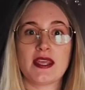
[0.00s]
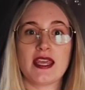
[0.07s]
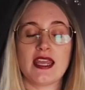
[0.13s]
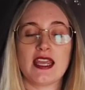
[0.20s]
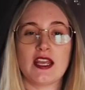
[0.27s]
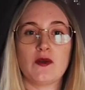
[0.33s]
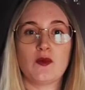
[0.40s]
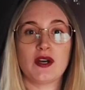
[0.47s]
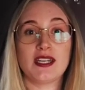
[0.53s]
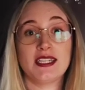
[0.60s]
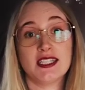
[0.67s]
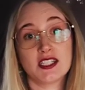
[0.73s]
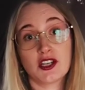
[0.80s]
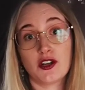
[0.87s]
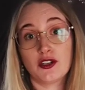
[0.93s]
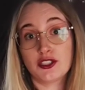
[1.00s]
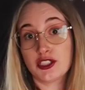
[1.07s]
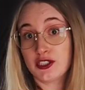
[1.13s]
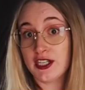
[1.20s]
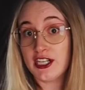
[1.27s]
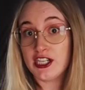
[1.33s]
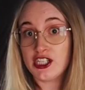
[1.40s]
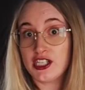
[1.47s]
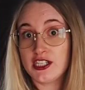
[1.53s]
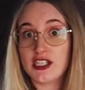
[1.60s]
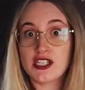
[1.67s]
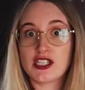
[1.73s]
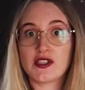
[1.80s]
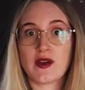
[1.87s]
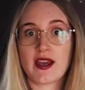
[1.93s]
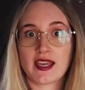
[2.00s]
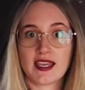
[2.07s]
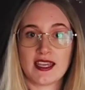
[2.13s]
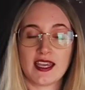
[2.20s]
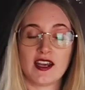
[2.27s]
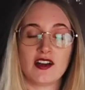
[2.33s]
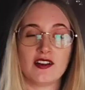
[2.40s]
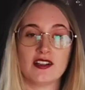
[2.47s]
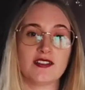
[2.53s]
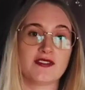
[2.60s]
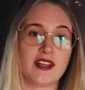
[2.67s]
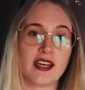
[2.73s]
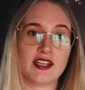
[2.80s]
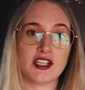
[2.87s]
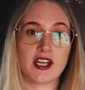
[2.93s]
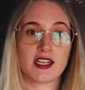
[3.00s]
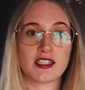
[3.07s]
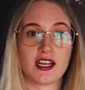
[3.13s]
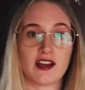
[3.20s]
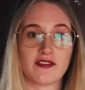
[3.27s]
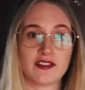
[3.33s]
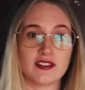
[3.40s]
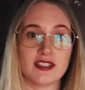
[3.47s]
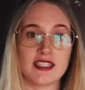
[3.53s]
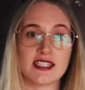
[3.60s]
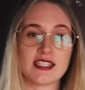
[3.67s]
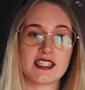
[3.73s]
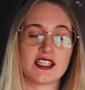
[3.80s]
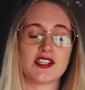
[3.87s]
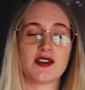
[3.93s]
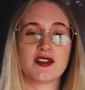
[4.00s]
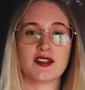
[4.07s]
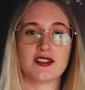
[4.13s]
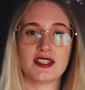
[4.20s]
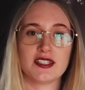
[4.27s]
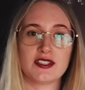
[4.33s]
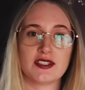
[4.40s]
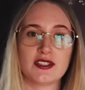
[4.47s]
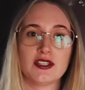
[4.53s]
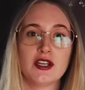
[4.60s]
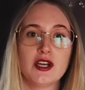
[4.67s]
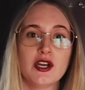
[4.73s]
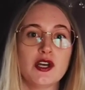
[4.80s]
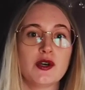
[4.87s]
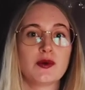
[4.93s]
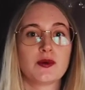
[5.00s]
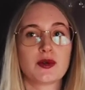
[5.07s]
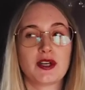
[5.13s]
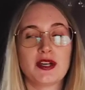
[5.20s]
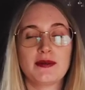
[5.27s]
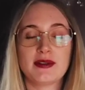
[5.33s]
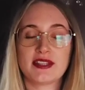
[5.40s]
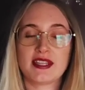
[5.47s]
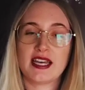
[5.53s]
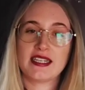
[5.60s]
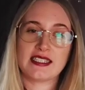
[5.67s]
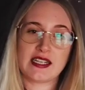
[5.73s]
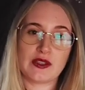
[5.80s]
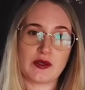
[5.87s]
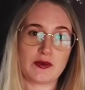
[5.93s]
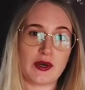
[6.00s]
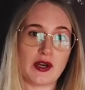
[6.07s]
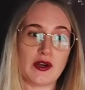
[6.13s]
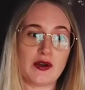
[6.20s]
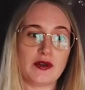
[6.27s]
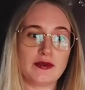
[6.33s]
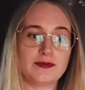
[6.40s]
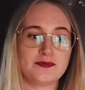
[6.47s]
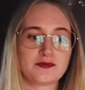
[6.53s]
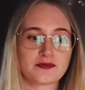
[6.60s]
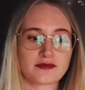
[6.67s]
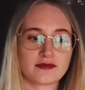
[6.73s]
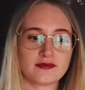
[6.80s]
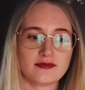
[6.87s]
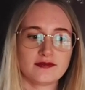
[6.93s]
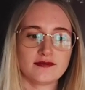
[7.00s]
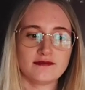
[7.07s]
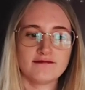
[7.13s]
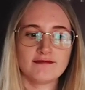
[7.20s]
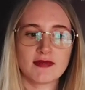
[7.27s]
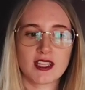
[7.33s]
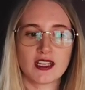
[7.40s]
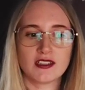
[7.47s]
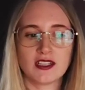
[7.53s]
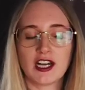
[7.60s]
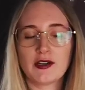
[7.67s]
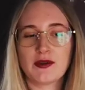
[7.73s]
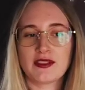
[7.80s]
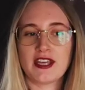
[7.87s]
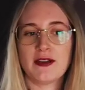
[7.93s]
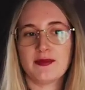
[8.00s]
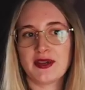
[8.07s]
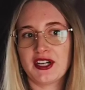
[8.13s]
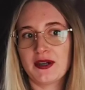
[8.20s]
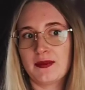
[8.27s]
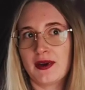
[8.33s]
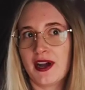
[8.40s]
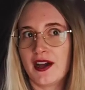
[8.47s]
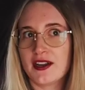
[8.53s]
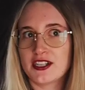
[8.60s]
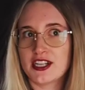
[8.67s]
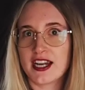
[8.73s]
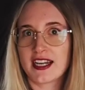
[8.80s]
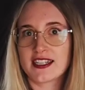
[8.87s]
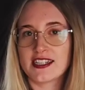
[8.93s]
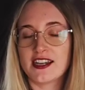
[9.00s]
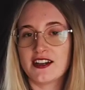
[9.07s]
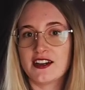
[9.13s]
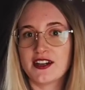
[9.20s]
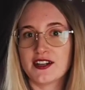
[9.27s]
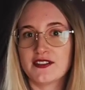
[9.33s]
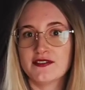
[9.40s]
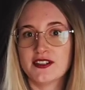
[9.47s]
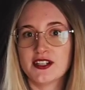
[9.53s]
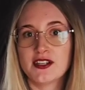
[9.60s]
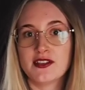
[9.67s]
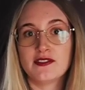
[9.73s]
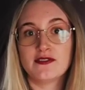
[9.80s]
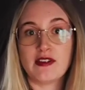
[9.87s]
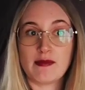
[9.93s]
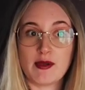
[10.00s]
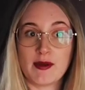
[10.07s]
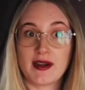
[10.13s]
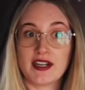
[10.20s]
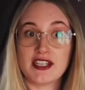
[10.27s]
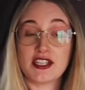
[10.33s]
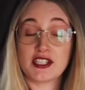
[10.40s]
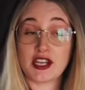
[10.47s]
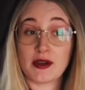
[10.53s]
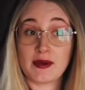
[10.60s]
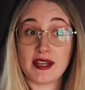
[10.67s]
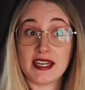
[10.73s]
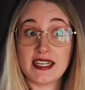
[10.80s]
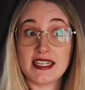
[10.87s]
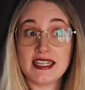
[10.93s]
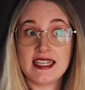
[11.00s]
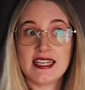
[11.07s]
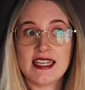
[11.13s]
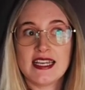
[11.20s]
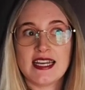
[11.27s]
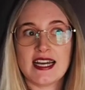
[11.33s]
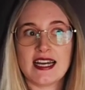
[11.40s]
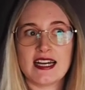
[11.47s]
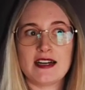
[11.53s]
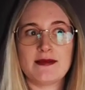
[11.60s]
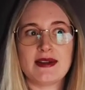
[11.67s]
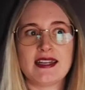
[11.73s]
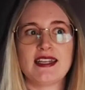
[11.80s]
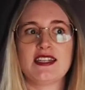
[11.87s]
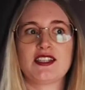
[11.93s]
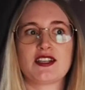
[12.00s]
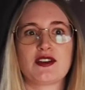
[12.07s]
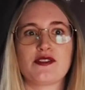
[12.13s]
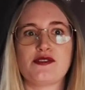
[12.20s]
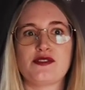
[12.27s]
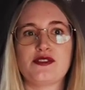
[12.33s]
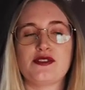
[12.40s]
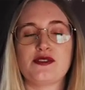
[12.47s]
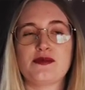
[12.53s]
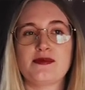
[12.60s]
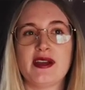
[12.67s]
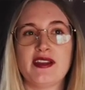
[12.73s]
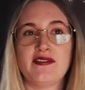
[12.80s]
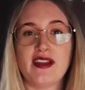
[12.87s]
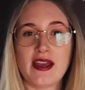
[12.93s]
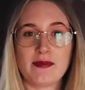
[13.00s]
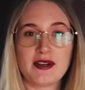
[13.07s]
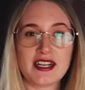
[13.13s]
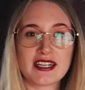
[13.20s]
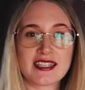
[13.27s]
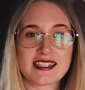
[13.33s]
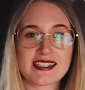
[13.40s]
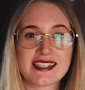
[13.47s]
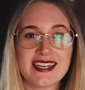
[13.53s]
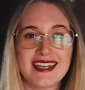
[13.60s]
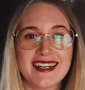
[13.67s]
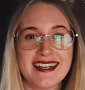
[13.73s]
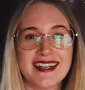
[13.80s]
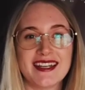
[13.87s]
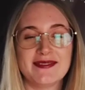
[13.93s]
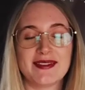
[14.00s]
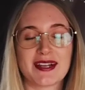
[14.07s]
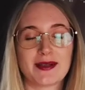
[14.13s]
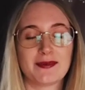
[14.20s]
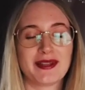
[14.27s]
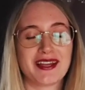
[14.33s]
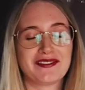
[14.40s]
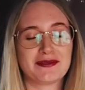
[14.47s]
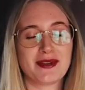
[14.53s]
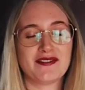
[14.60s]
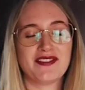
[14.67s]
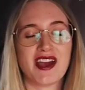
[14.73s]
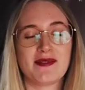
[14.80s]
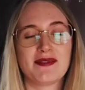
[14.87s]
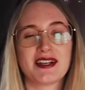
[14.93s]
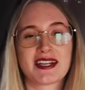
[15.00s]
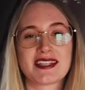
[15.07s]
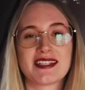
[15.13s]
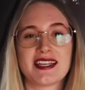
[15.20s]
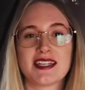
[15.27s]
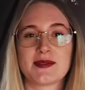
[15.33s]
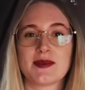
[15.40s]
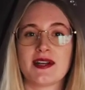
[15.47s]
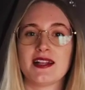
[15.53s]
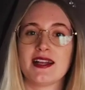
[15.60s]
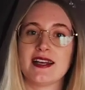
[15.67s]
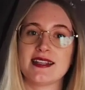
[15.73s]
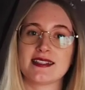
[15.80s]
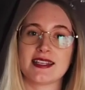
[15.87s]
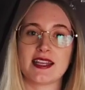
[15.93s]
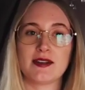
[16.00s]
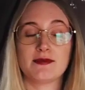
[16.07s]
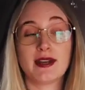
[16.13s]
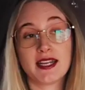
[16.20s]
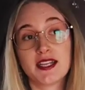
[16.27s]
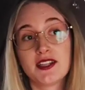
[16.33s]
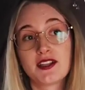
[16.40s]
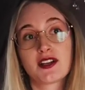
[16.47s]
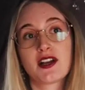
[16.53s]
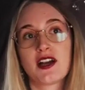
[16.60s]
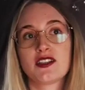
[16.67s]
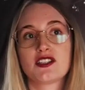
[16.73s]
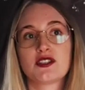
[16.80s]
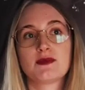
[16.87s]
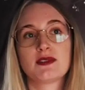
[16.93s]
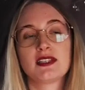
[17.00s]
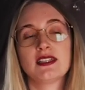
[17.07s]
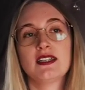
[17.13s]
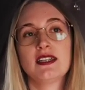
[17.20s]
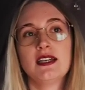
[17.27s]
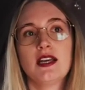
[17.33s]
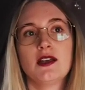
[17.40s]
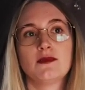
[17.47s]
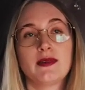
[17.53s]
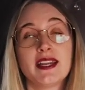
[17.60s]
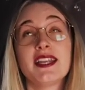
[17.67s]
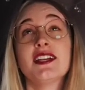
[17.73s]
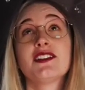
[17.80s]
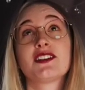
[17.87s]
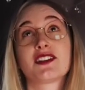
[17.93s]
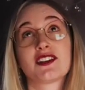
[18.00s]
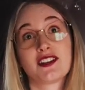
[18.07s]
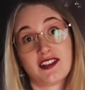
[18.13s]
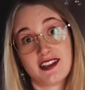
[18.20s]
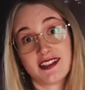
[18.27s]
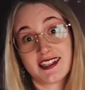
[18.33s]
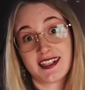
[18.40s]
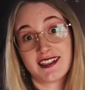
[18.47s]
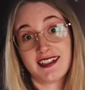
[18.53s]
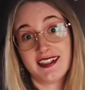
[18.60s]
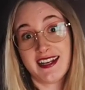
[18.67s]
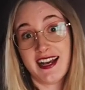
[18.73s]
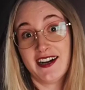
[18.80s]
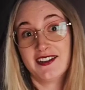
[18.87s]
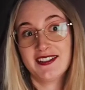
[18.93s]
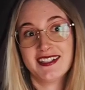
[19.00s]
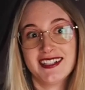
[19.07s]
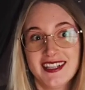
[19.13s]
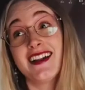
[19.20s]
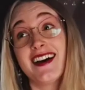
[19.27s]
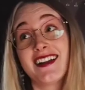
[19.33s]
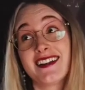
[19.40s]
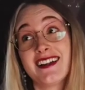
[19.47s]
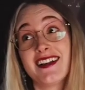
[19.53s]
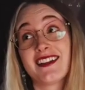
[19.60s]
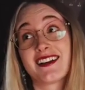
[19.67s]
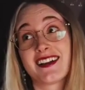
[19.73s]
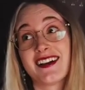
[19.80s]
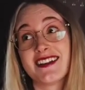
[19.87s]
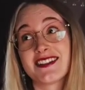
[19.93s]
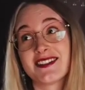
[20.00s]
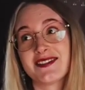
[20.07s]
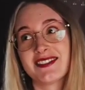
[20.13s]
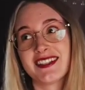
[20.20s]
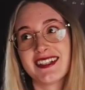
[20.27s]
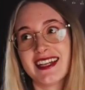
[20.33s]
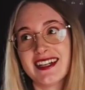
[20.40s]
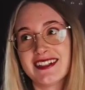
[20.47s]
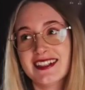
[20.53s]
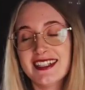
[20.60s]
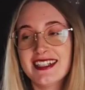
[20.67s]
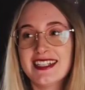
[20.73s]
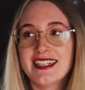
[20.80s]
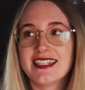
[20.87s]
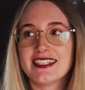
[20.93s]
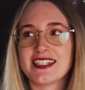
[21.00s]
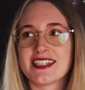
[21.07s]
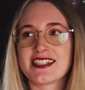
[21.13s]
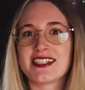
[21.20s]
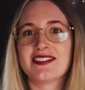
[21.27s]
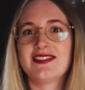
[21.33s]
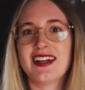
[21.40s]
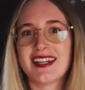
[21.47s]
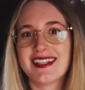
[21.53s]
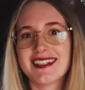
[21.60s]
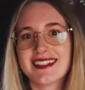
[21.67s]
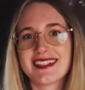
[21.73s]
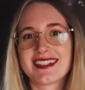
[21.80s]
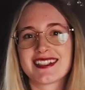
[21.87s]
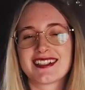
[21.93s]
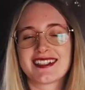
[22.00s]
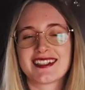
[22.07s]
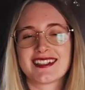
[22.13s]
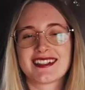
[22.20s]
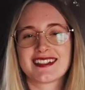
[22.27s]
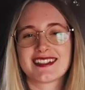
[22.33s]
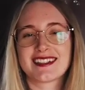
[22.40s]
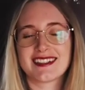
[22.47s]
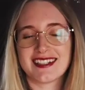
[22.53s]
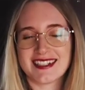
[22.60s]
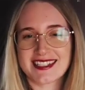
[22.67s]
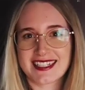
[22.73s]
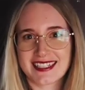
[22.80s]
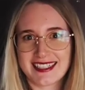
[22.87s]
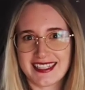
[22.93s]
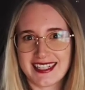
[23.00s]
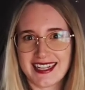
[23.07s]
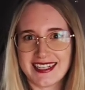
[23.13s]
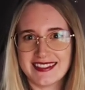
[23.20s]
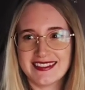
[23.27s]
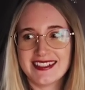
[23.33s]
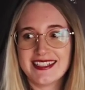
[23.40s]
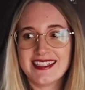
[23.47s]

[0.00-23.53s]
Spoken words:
and what needs alteration, so I can get all of that checked off the list so I don't need to worry about that down the road. Along with that bigger project of February sewing, I need to go through my fabrics and make a plan for my fabrics, as well as a regular closet clean out. Not another costume clean out, just a regular closet clean out.